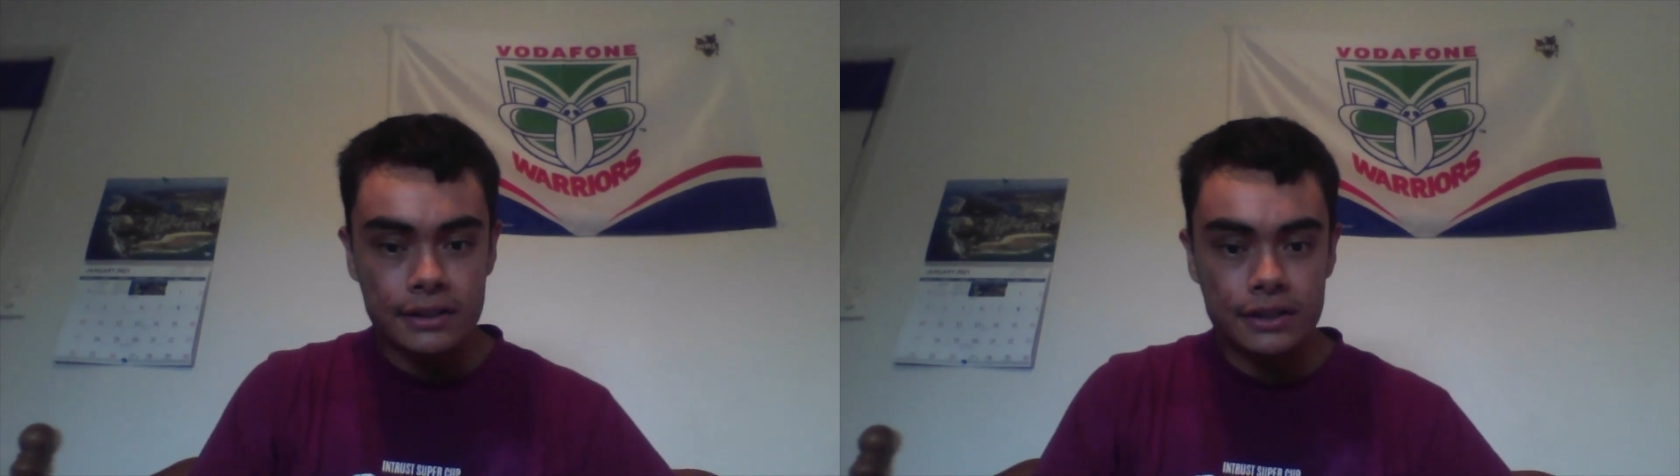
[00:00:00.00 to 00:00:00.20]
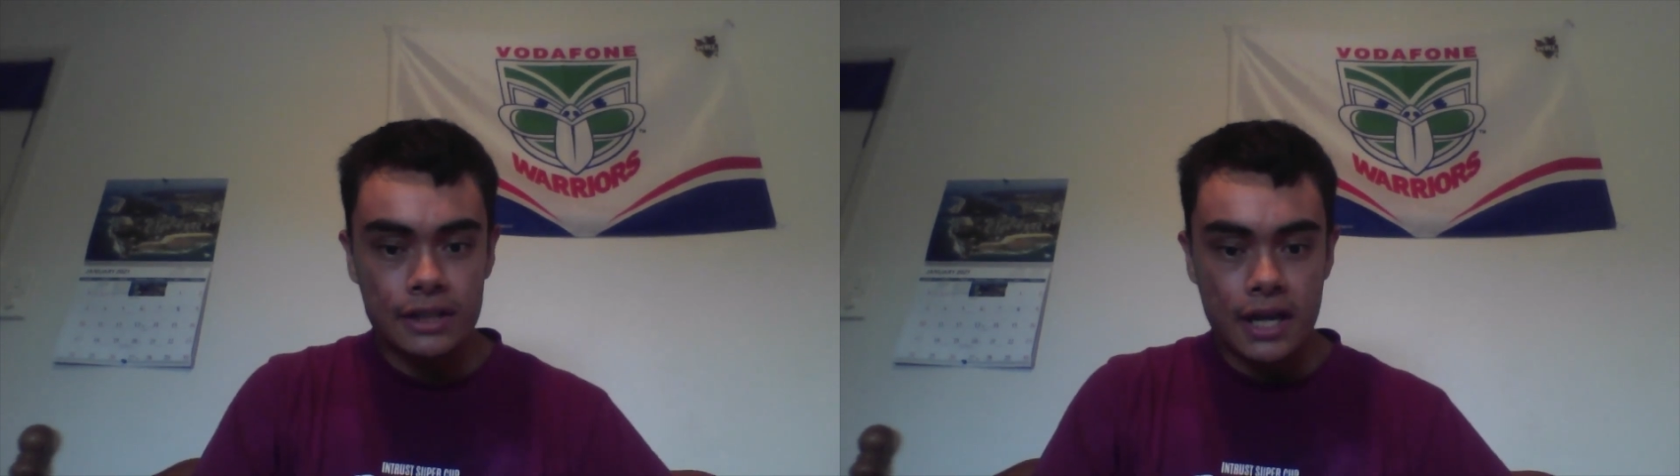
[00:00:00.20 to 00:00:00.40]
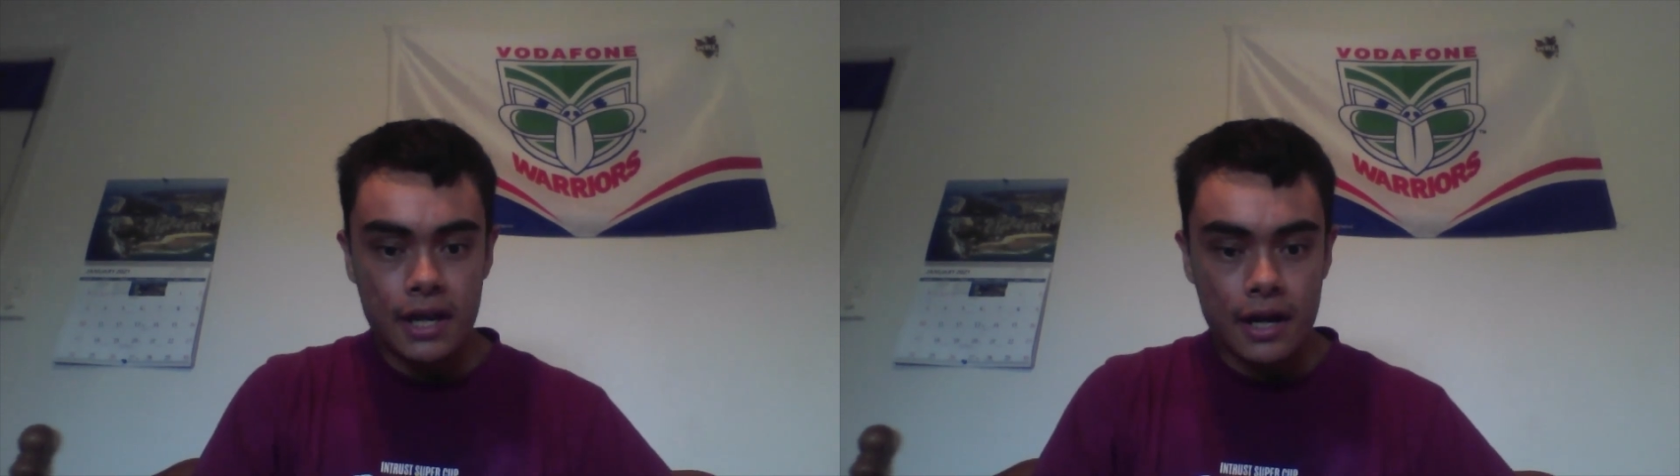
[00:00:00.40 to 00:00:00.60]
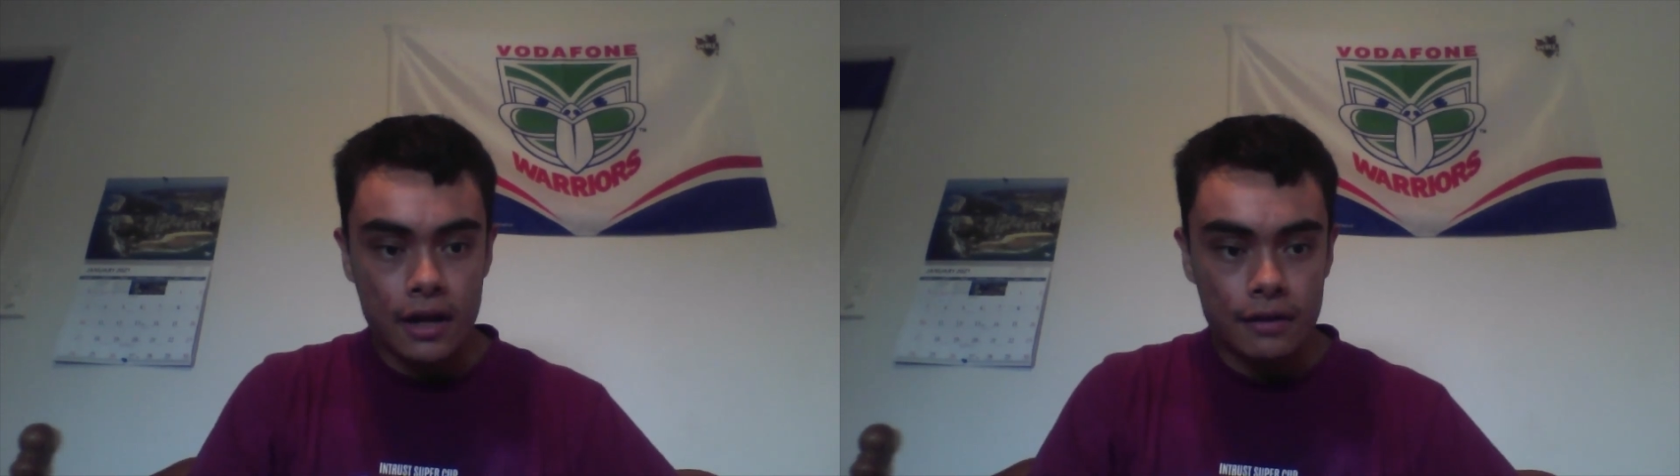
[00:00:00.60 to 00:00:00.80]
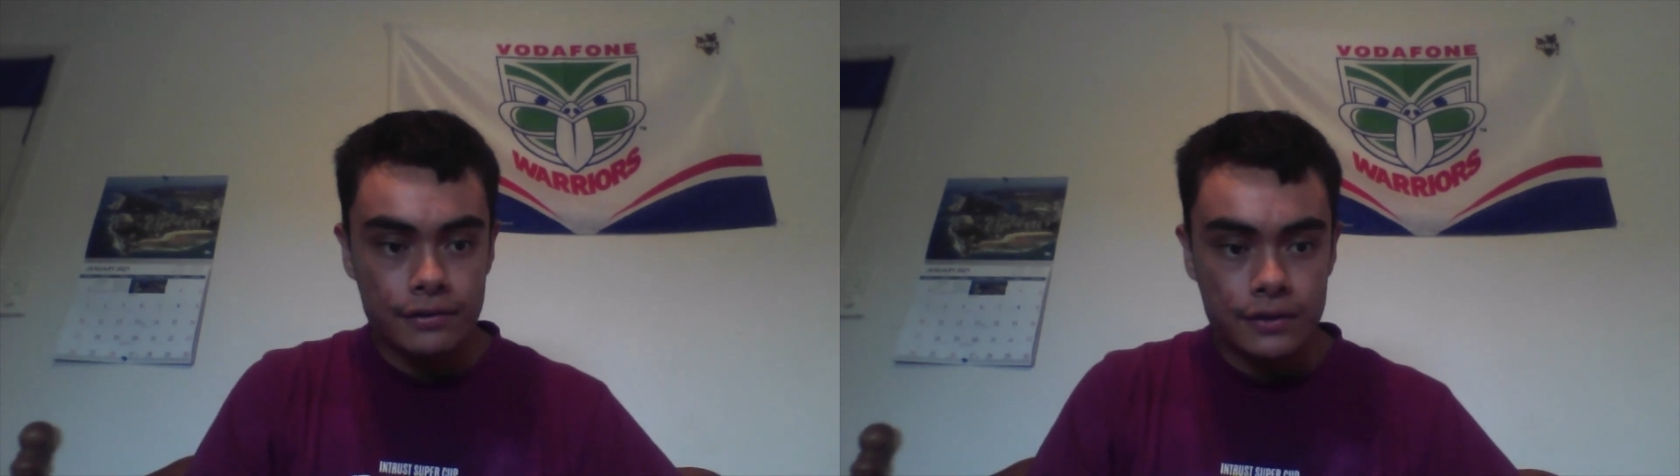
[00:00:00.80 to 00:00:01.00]
in the second
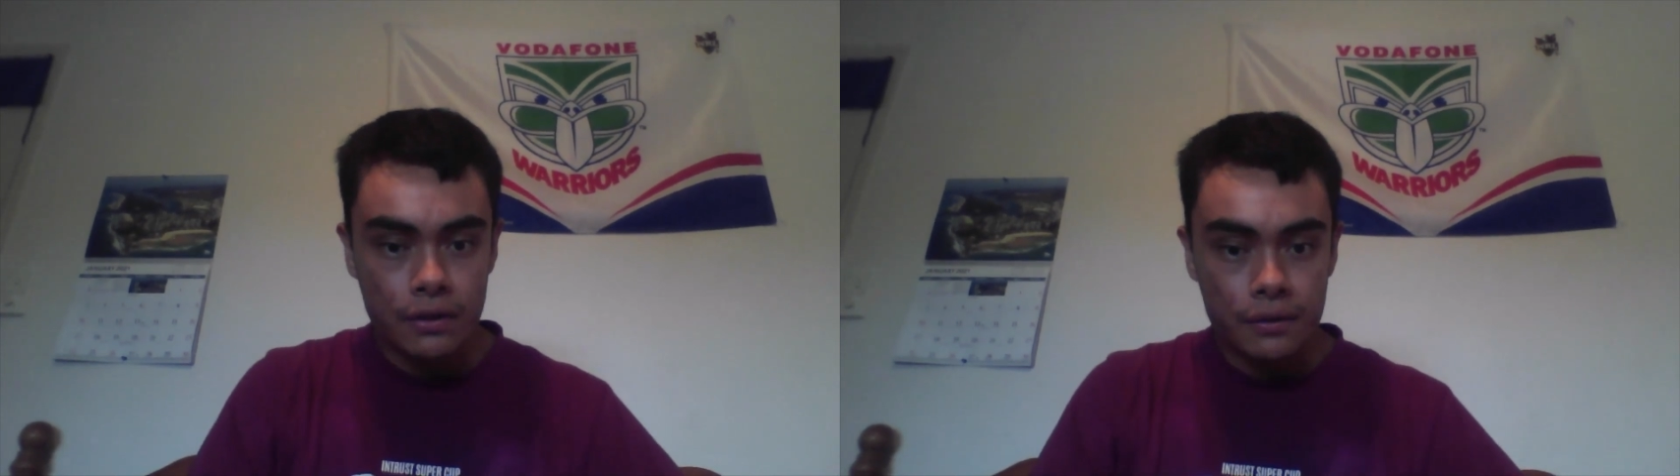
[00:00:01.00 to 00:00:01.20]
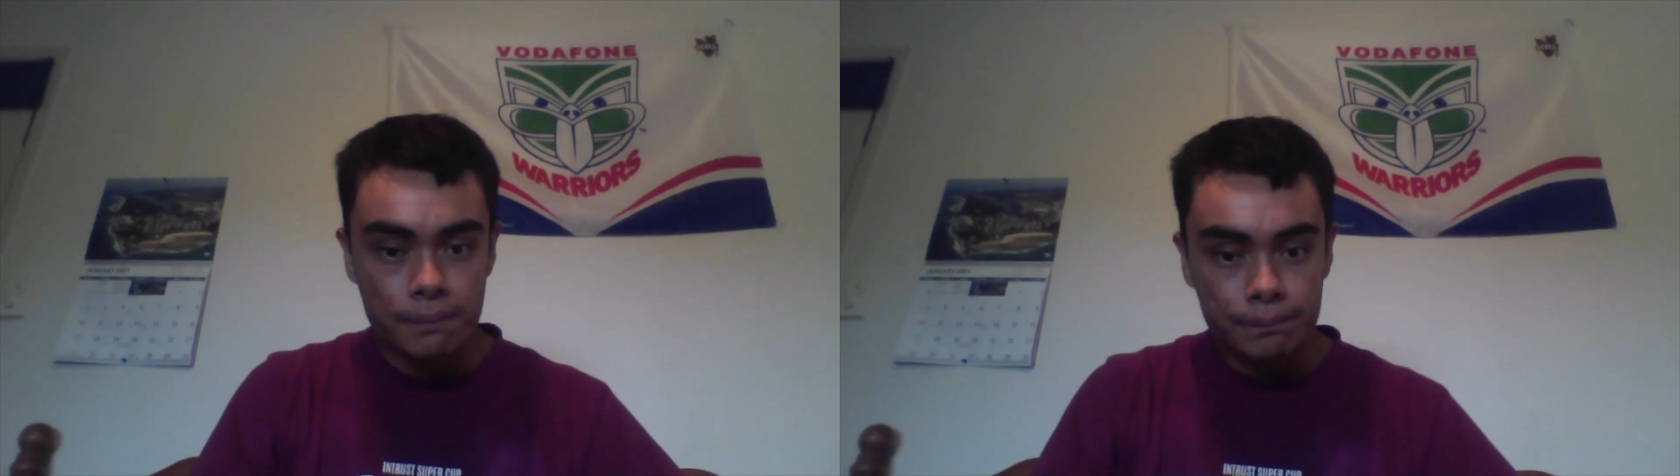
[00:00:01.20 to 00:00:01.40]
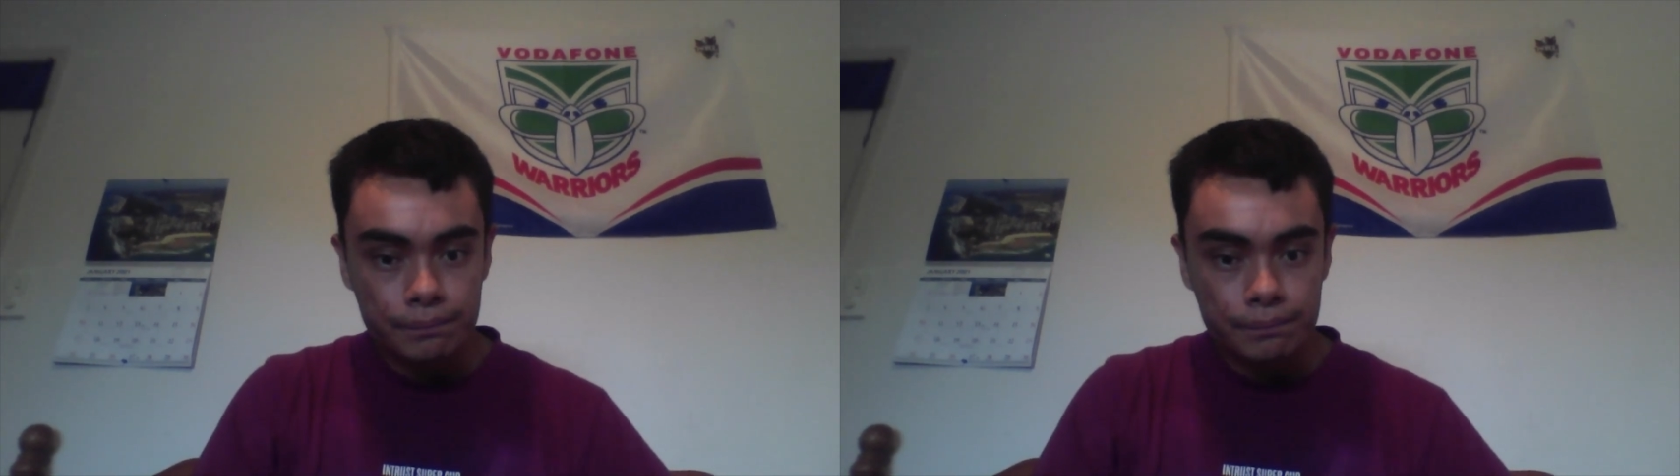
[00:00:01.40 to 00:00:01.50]
half. So